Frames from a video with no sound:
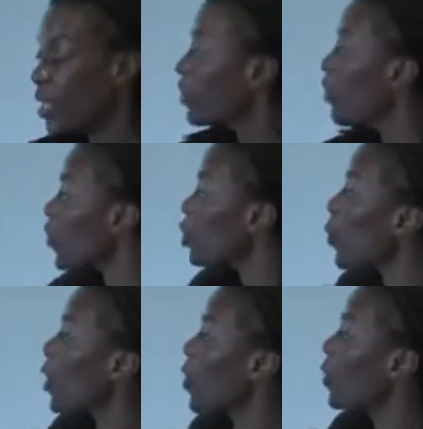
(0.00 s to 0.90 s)
So the
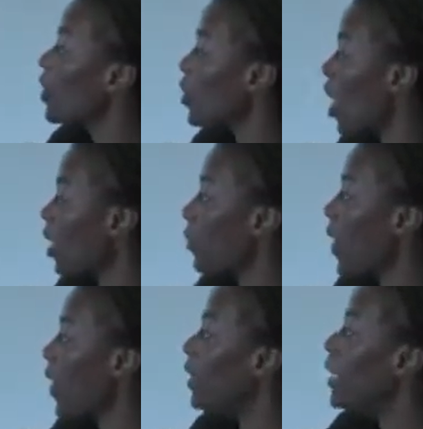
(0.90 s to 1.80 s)
first part I want to talk
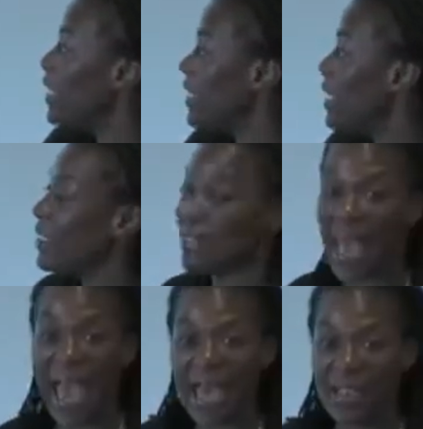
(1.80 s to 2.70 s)
about this
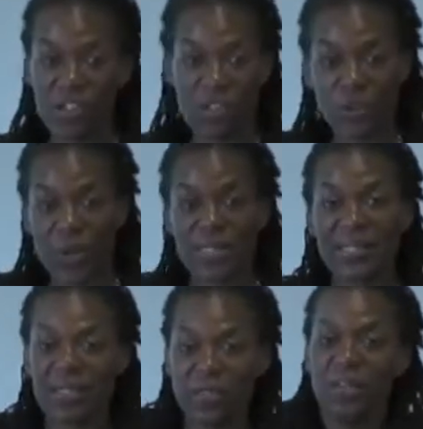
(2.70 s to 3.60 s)
added
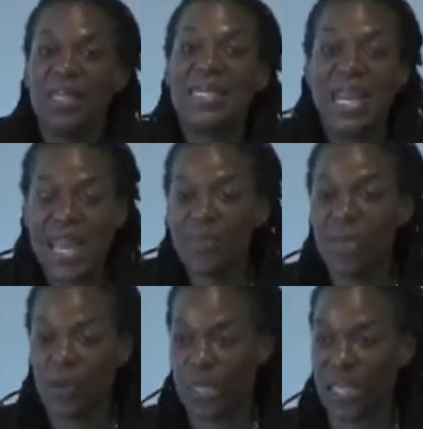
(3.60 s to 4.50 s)
stress, and so the name
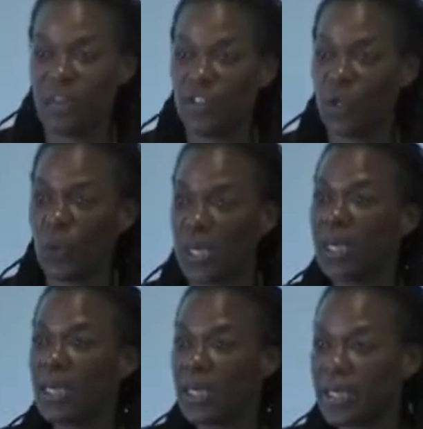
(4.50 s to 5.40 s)
that we give to it
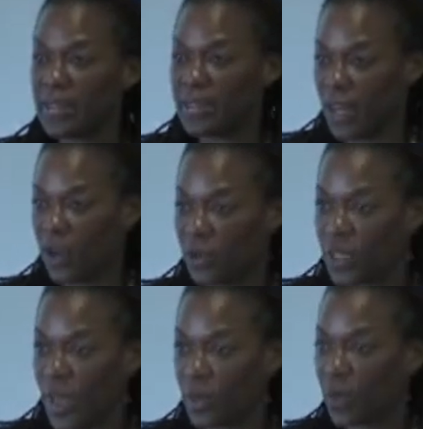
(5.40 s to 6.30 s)
is
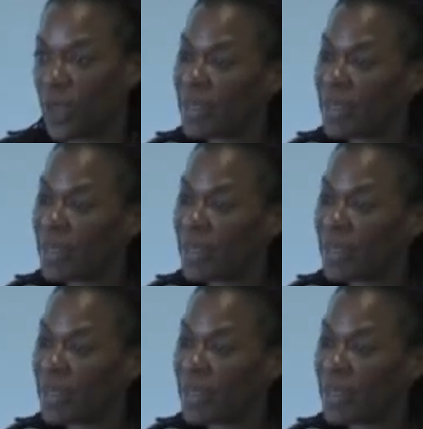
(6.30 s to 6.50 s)
stereotype threat.